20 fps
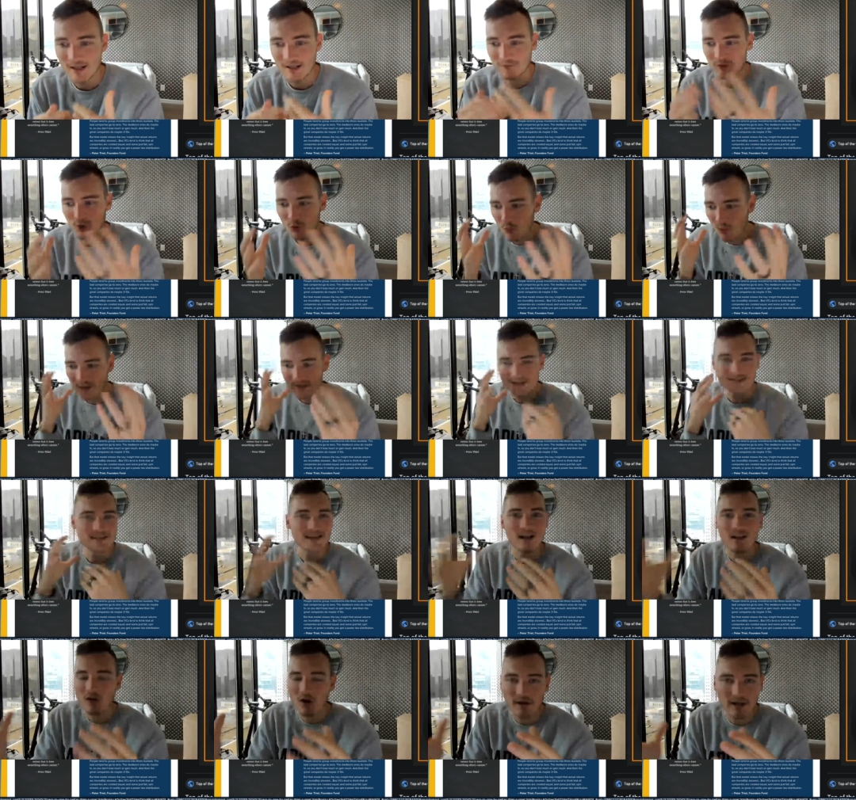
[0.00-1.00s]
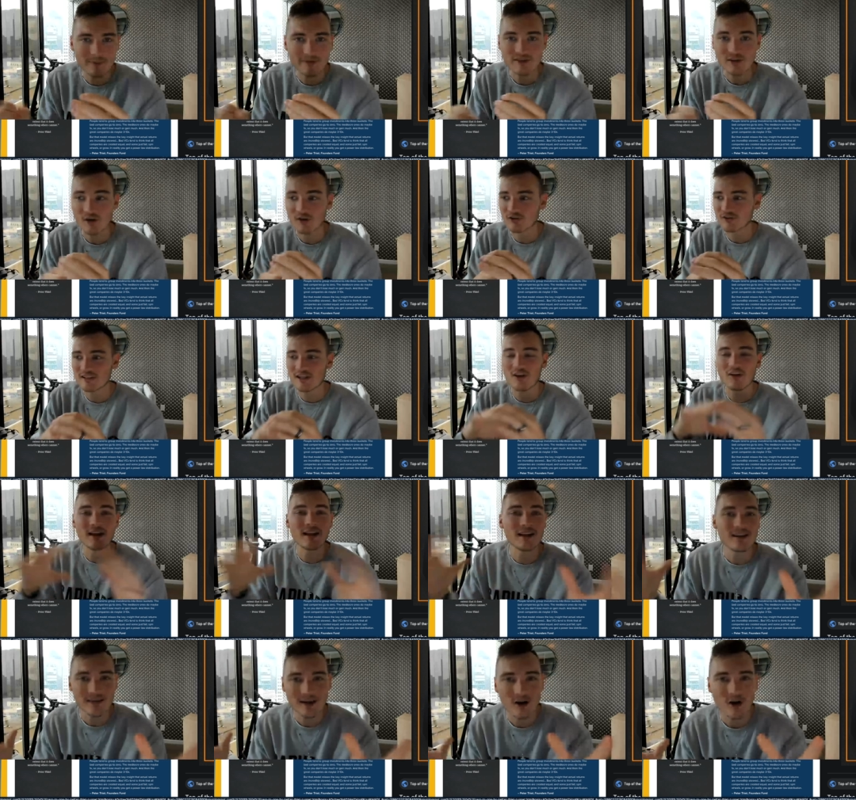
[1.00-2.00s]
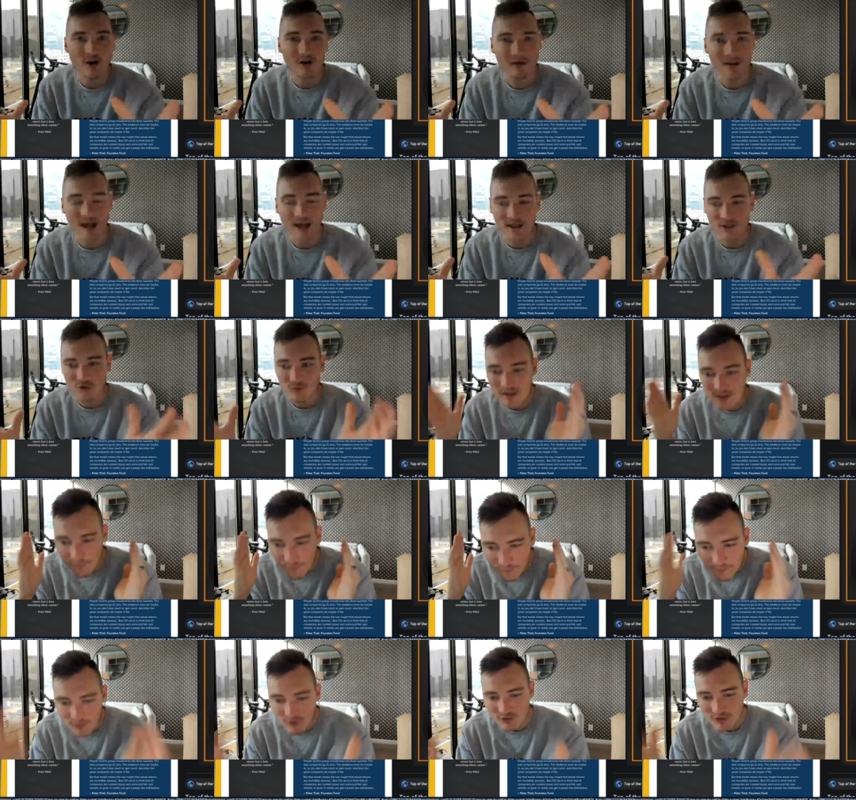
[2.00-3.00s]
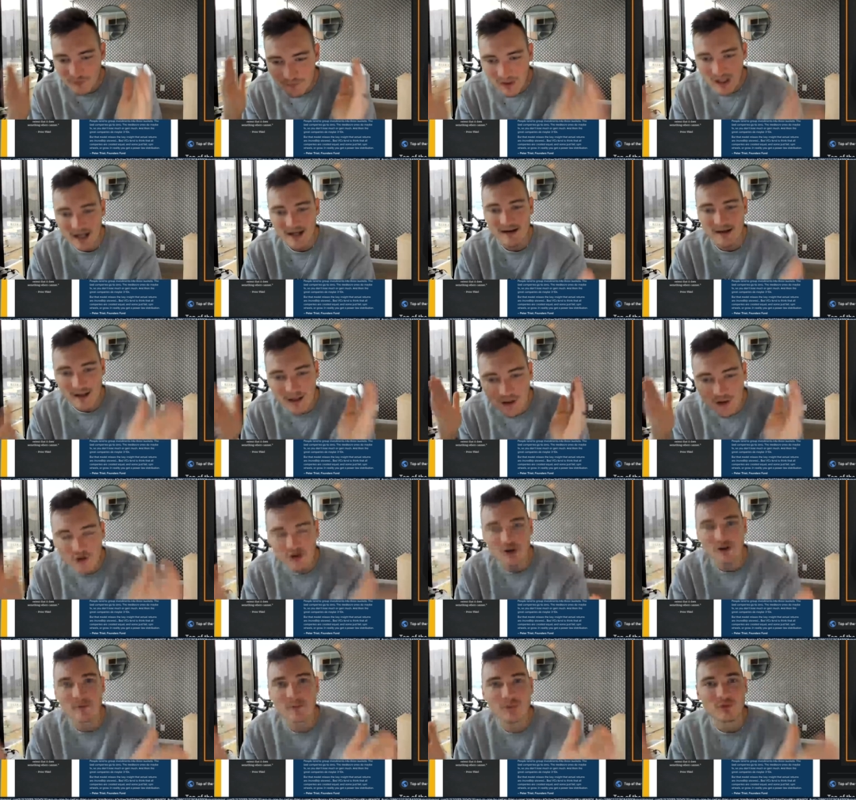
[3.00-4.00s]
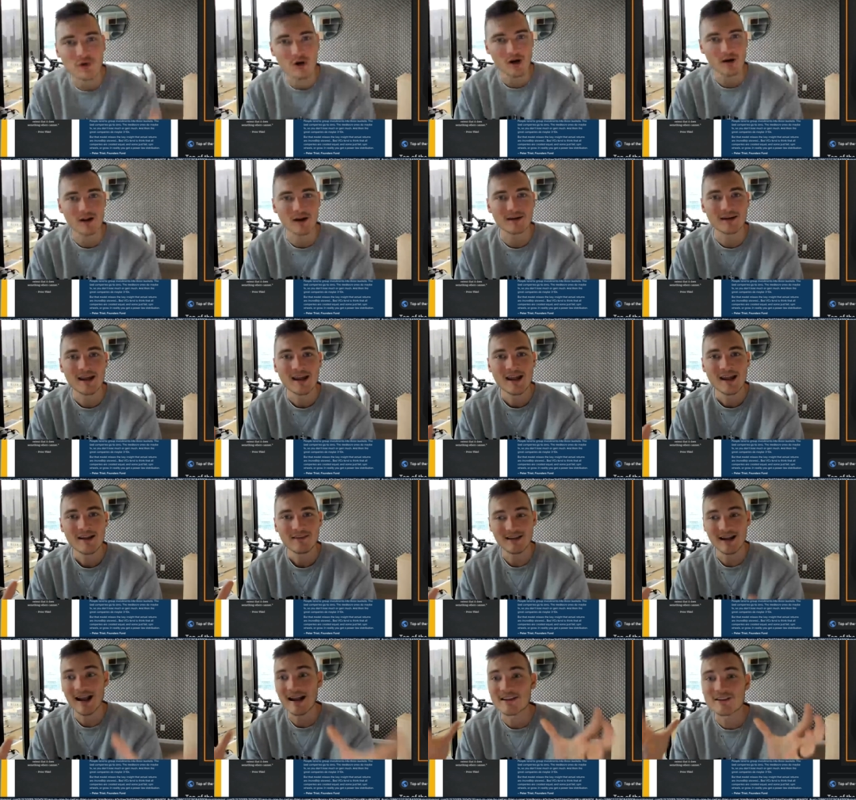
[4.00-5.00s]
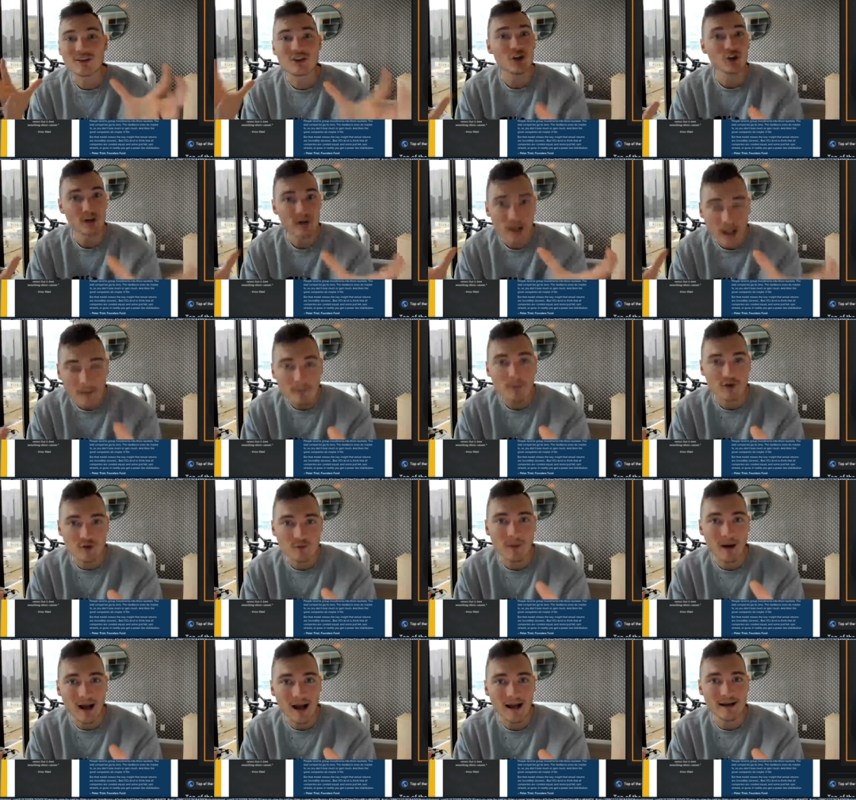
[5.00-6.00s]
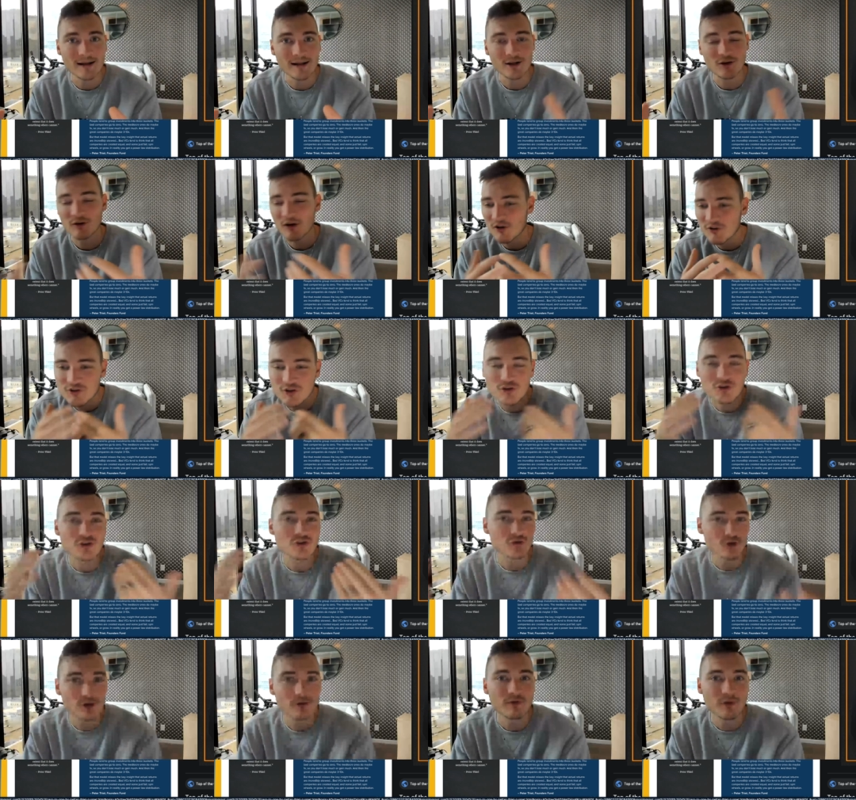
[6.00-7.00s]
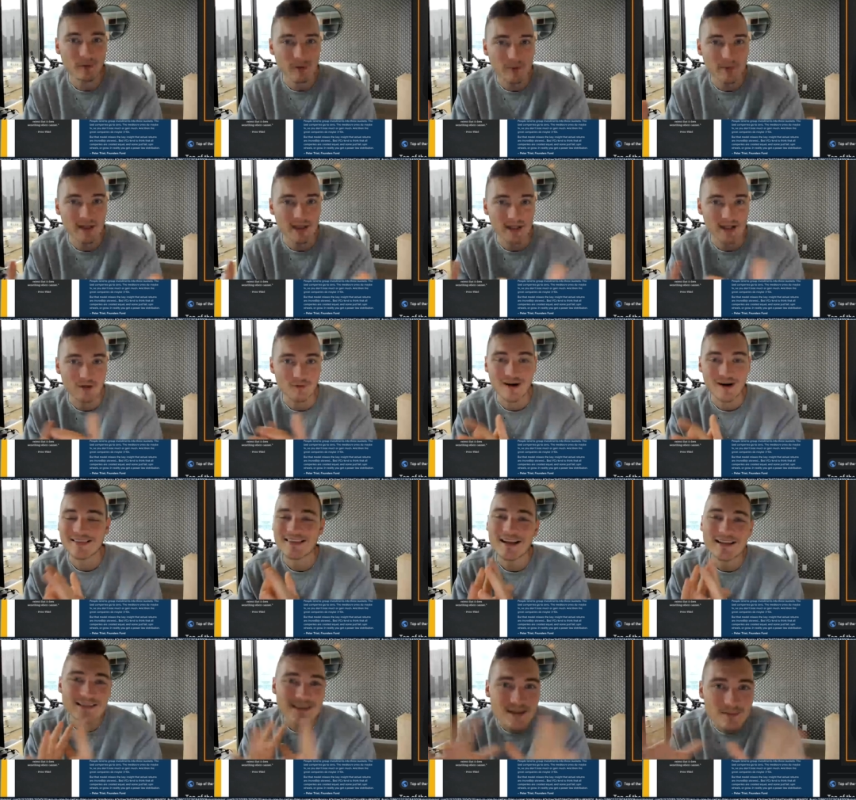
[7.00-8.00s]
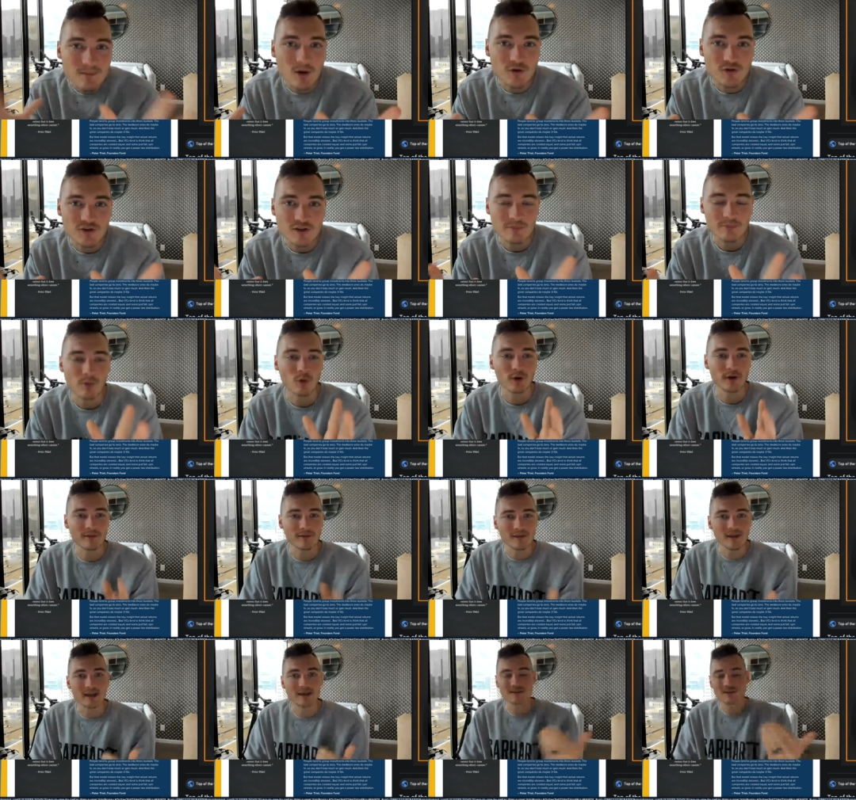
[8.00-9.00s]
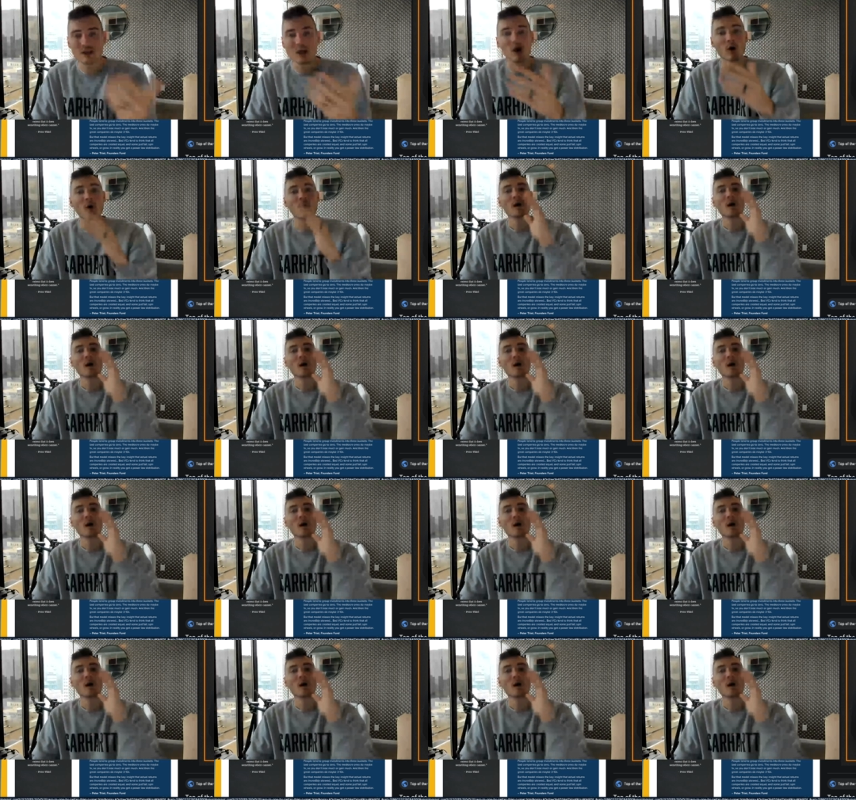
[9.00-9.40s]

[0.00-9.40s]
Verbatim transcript: If you want to sell on Amazon or sell anything online, you need to first find a good product that has good numbers behind it, or else you're screwed from the beginning, right? That's the most important thing. So